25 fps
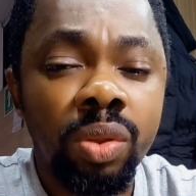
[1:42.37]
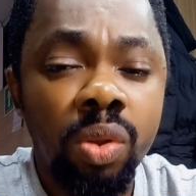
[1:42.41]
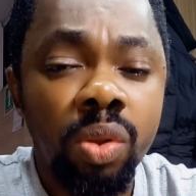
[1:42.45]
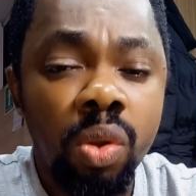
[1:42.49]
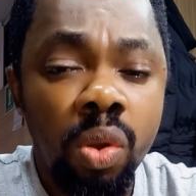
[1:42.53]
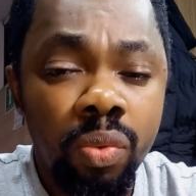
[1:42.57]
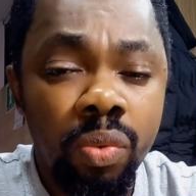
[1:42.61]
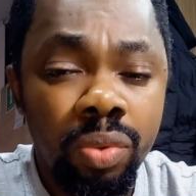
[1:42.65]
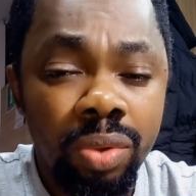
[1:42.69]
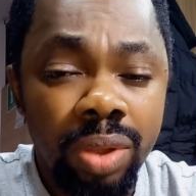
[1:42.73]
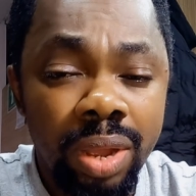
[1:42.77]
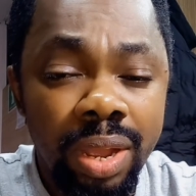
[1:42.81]

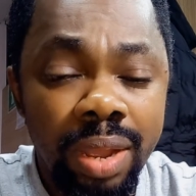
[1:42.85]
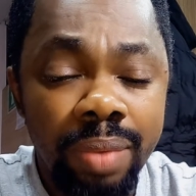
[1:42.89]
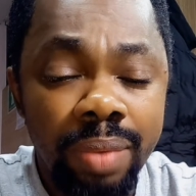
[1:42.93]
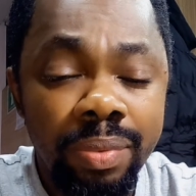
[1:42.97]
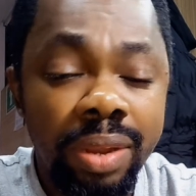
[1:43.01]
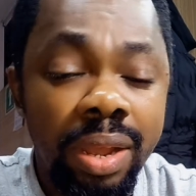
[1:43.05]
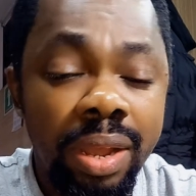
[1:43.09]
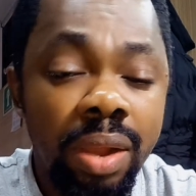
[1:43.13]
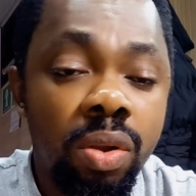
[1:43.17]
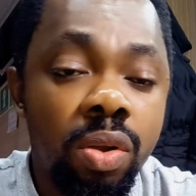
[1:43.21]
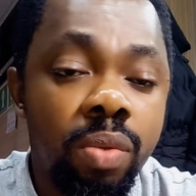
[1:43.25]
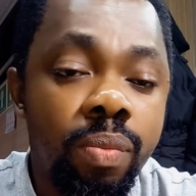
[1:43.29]
or will
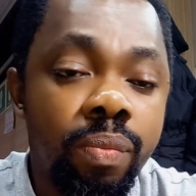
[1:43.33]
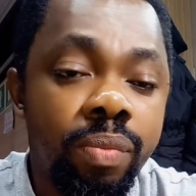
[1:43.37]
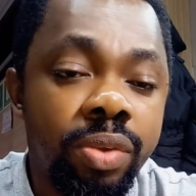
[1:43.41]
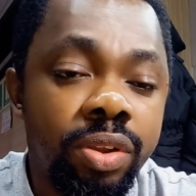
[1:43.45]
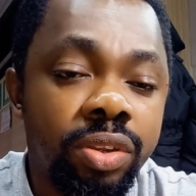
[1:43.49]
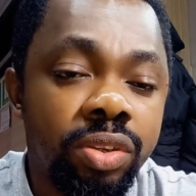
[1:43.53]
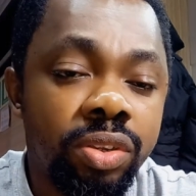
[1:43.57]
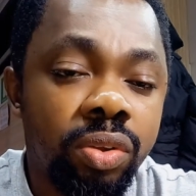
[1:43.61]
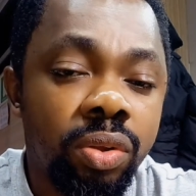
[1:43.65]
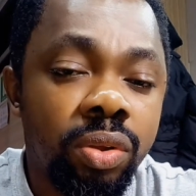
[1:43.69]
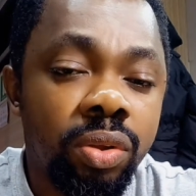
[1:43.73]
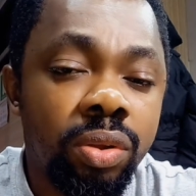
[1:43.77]
help that
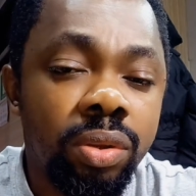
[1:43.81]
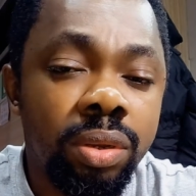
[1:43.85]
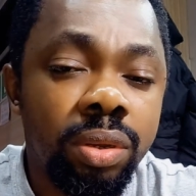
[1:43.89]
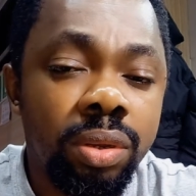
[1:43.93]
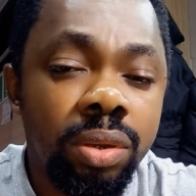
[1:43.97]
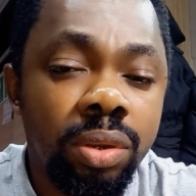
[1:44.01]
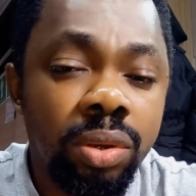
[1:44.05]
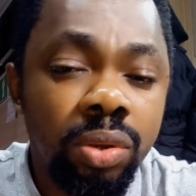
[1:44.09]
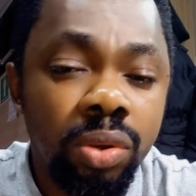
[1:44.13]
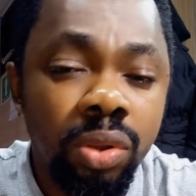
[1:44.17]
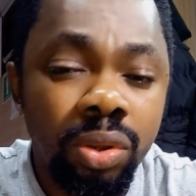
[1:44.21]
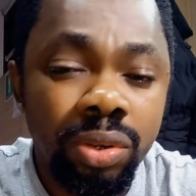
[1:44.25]
compressor
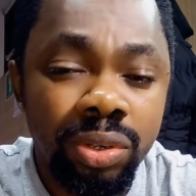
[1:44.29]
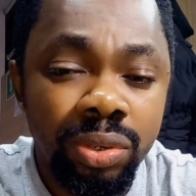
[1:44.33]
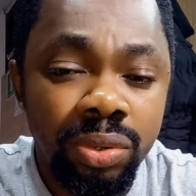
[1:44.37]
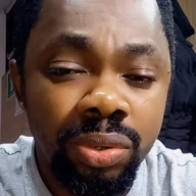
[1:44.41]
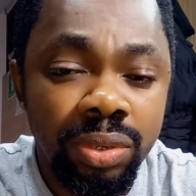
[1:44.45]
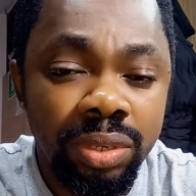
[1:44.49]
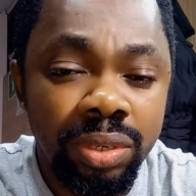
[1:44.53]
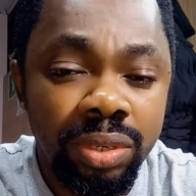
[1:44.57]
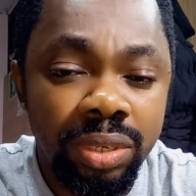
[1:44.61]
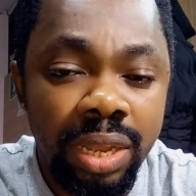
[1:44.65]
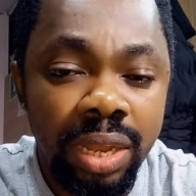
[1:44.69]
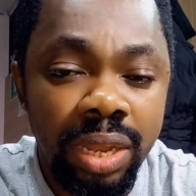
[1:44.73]
not
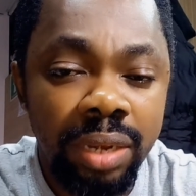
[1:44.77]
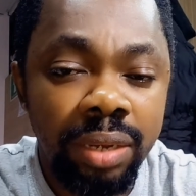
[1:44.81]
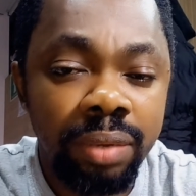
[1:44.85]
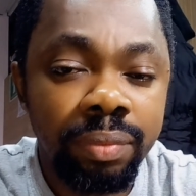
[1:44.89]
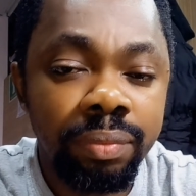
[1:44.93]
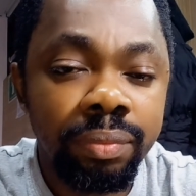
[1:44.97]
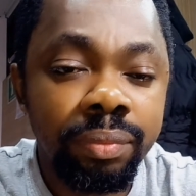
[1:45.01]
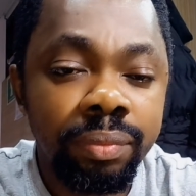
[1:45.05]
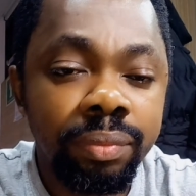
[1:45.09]
to start,